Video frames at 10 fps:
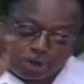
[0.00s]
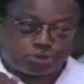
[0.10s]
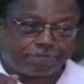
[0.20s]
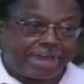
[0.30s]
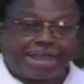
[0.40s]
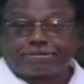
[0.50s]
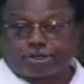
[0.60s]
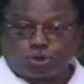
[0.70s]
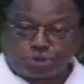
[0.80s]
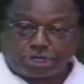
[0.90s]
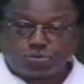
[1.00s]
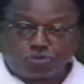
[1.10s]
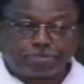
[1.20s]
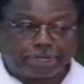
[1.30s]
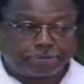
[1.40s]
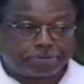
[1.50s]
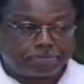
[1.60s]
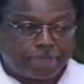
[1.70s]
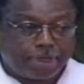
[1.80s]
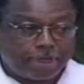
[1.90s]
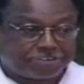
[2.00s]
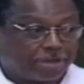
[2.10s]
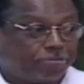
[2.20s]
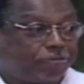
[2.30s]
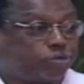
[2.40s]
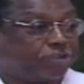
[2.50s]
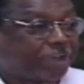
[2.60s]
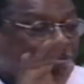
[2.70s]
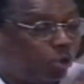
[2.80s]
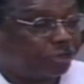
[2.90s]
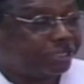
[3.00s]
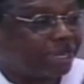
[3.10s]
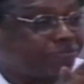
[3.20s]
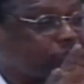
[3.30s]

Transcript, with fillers: out of the anti-colonial movement. Some of it was aborted and